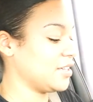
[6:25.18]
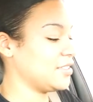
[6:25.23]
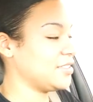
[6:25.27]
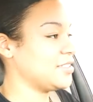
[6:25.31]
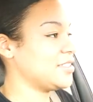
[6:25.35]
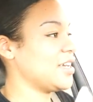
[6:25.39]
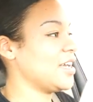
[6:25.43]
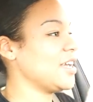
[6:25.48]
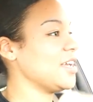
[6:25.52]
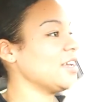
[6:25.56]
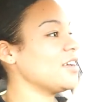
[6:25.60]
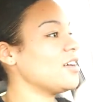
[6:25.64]

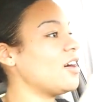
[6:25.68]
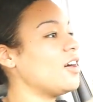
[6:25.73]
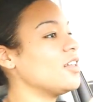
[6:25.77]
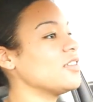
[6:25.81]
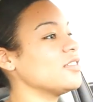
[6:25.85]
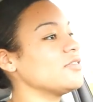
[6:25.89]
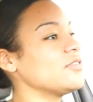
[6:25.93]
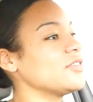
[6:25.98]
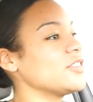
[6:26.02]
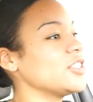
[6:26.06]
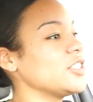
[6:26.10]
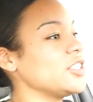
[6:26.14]
Dang,
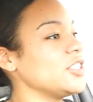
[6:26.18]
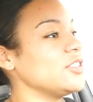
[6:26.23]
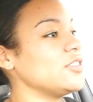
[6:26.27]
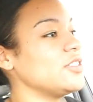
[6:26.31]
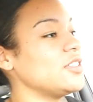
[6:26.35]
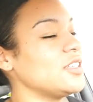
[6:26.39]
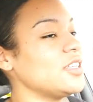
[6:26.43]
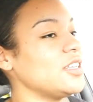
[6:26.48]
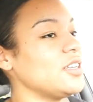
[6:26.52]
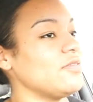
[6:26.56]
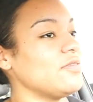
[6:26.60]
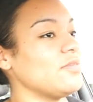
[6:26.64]
Oliver, you
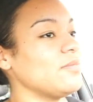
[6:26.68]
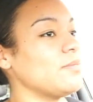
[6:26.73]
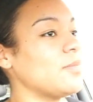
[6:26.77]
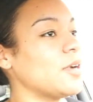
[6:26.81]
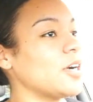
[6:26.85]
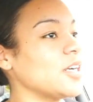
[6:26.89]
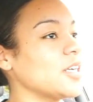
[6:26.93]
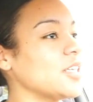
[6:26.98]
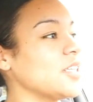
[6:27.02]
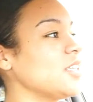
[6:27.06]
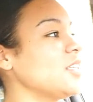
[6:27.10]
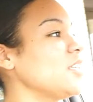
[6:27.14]
didn't even
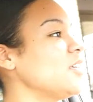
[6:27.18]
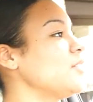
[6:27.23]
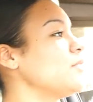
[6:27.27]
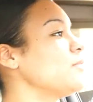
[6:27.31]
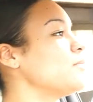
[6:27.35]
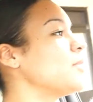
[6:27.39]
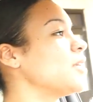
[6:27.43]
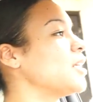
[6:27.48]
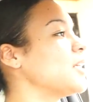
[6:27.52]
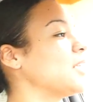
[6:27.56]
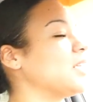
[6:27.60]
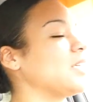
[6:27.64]
bark at
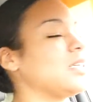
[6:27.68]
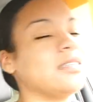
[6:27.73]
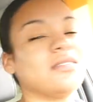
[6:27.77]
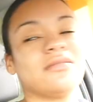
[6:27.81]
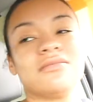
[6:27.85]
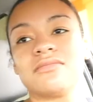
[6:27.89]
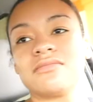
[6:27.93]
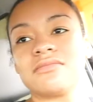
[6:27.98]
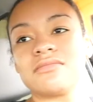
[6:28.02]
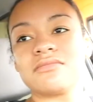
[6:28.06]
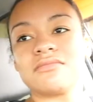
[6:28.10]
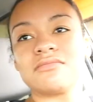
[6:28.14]
nobody.
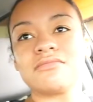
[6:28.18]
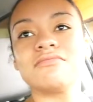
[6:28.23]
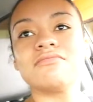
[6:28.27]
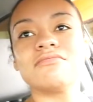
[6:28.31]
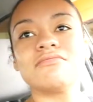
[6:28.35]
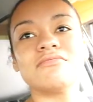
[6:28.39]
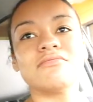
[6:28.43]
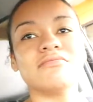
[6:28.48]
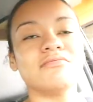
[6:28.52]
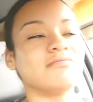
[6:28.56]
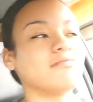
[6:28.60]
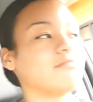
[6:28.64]

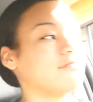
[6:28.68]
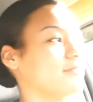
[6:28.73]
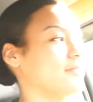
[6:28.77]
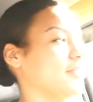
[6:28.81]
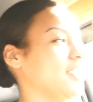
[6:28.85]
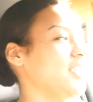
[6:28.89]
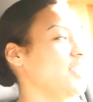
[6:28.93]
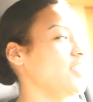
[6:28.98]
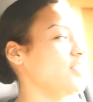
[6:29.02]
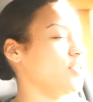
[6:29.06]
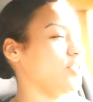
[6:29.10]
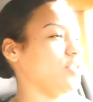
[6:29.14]

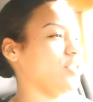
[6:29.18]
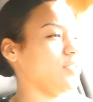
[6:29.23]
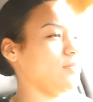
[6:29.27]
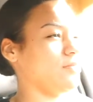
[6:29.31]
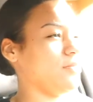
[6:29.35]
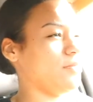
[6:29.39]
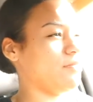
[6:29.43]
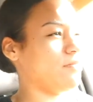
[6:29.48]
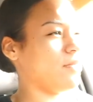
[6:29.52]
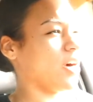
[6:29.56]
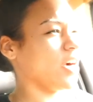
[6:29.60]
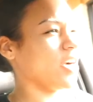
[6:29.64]
He usually
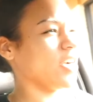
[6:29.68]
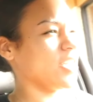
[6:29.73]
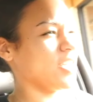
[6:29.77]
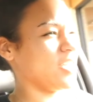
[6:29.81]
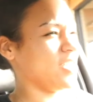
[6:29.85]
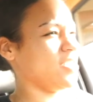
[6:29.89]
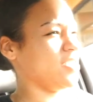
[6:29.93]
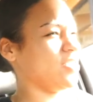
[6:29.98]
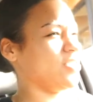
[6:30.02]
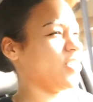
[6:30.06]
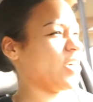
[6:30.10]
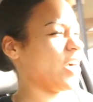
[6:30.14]
be barking
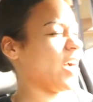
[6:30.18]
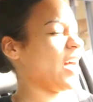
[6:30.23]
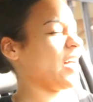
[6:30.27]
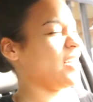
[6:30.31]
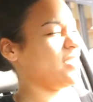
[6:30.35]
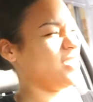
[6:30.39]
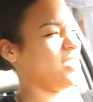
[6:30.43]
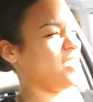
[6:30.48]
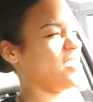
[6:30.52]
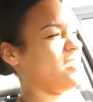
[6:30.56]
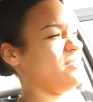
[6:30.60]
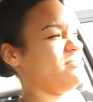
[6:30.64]
and
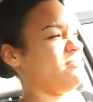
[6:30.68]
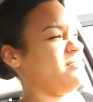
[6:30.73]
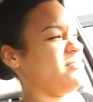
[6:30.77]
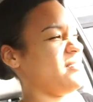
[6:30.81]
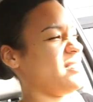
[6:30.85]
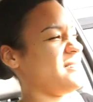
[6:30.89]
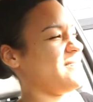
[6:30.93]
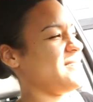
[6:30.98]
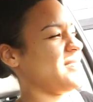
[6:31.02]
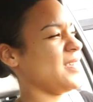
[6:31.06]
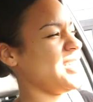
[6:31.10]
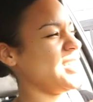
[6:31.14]
growling
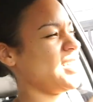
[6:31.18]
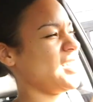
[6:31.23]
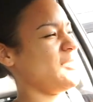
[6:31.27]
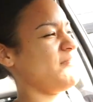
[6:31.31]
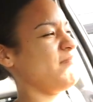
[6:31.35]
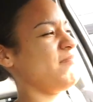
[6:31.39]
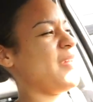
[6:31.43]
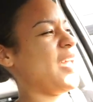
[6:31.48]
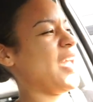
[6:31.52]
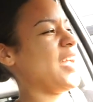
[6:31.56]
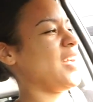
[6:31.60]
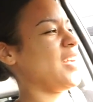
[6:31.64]
and being
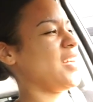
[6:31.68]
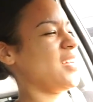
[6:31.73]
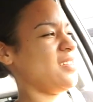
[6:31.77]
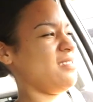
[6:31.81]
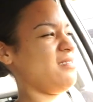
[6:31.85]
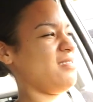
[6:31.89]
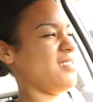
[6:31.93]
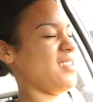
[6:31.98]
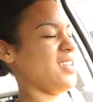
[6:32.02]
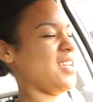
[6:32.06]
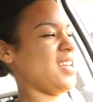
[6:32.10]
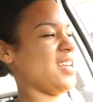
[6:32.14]
mad
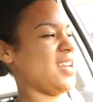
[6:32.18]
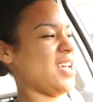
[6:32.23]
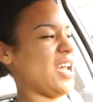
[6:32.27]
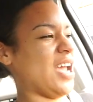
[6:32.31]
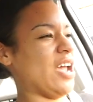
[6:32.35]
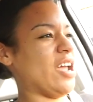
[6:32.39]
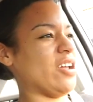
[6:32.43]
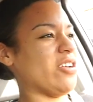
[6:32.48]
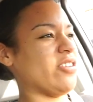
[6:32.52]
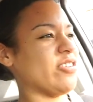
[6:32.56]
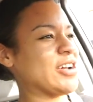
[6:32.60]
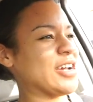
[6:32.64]
and
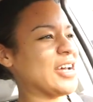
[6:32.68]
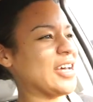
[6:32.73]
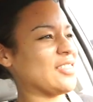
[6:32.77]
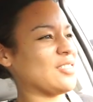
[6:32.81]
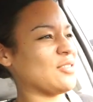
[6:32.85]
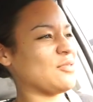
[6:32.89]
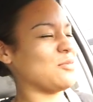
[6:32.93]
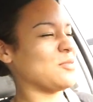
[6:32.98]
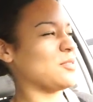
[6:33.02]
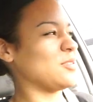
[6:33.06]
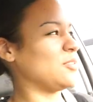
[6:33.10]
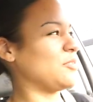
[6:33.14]
angry at the
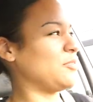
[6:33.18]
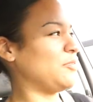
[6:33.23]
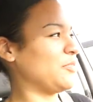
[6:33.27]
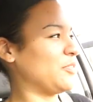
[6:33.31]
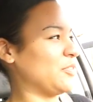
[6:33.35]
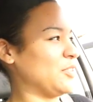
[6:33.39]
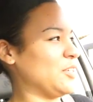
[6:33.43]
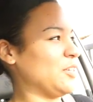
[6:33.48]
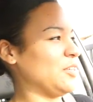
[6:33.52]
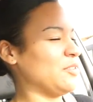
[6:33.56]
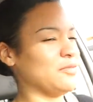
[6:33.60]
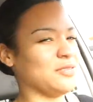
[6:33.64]
world for
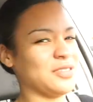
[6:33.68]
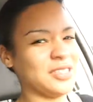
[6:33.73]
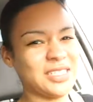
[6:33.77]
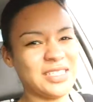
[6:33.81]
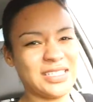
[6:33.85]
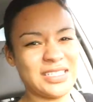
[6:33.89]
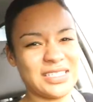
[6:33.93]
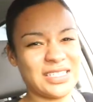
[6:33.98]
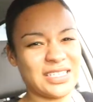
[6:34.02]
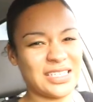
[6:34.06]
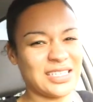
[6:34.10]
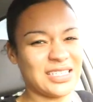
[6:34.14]
no
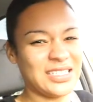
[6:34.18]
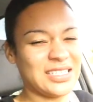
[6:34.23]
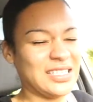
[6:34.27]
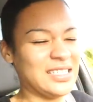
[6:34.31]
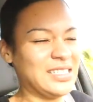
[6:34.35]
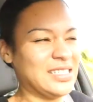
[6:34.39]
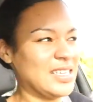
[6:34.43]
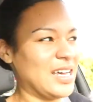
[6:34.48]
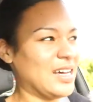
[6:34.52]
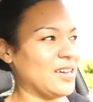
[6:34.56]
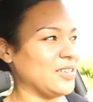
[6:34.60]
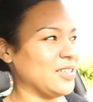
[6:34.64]
reason because
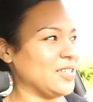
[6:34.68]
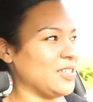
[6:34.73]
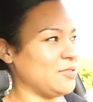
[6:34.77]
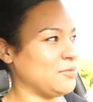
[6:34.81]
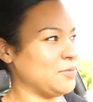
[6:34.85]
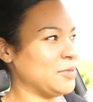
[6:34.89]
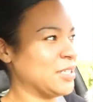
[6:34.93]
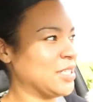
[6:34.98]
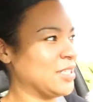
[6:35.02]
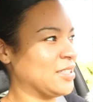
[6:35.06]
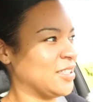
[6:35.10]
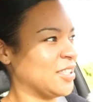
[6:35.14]
he's out here
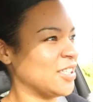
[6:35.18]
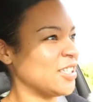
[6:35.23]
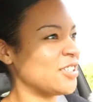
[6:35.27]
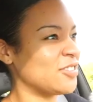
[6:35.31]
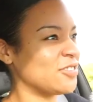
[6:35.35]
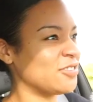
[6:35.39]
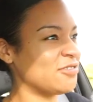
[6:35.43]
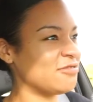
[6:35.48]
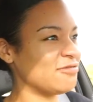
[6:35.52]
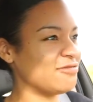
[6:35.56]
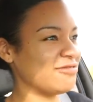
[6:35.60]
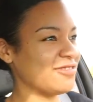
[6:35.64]
being
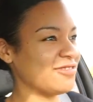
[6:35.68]
little.